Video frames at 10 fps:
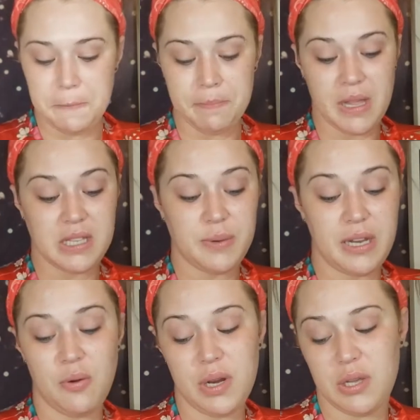That's why you
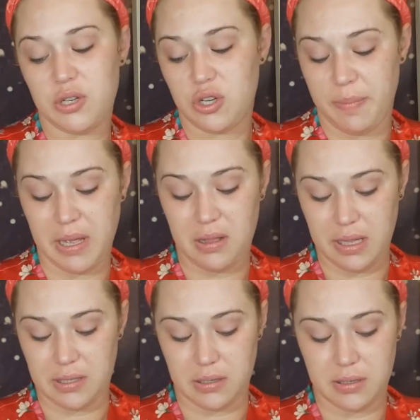don't want to use stripping
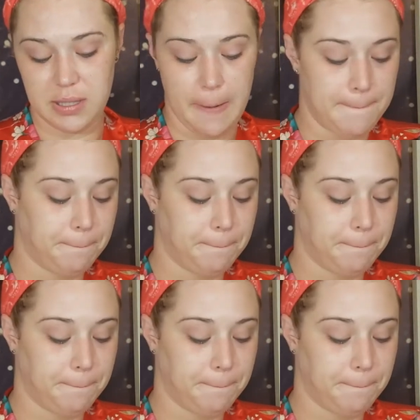cleansers.